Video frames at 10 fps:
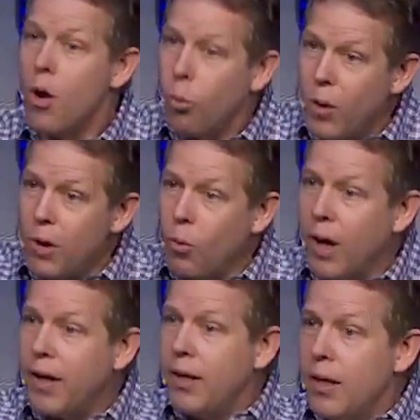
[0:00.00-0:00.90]
We
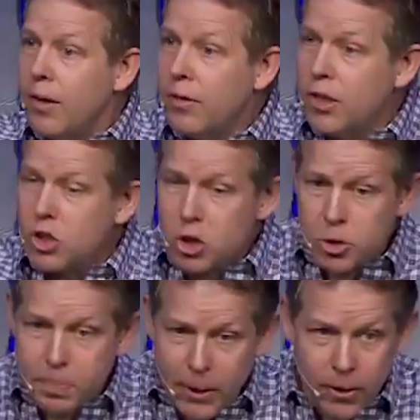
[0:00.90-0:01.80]
want the
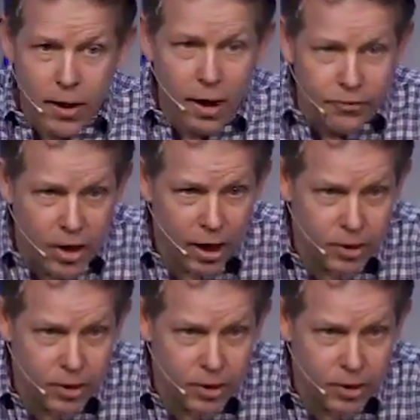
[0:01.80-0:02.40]
spirit of God,